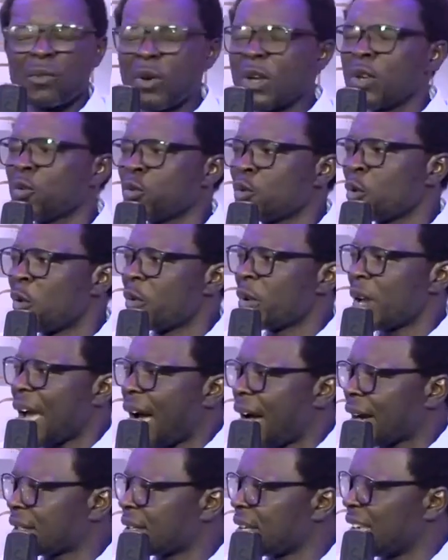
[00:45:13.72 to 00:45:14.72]
When you don't
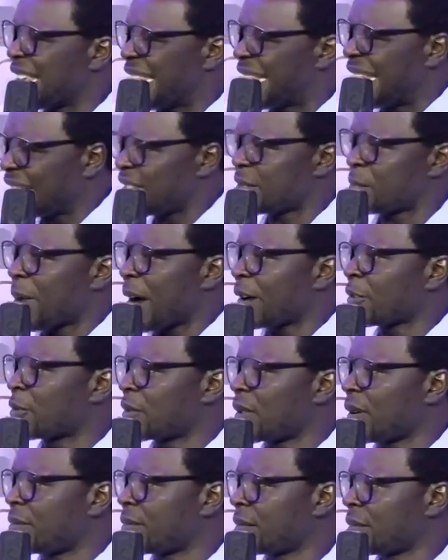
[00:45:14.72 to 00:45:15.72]
react, it gets back to
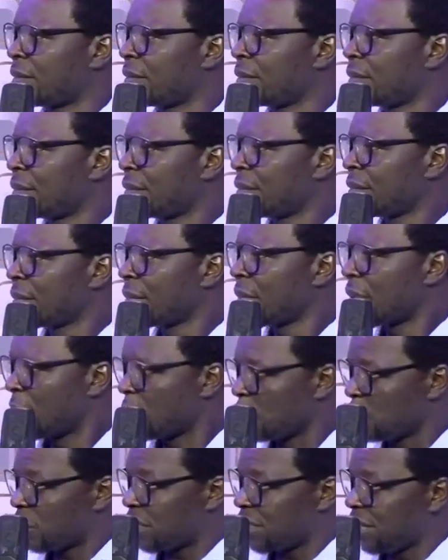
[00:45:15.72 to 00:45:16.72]
them.
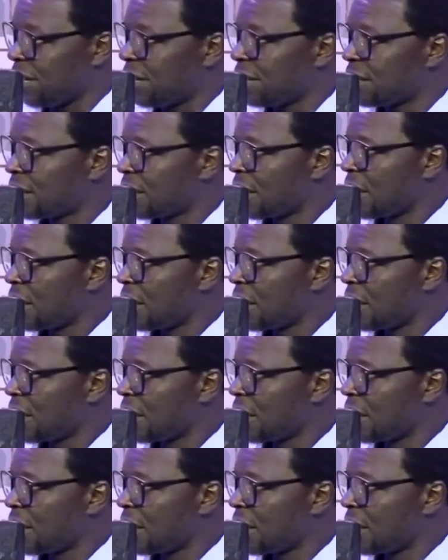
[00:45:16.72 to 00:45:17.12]
You see it.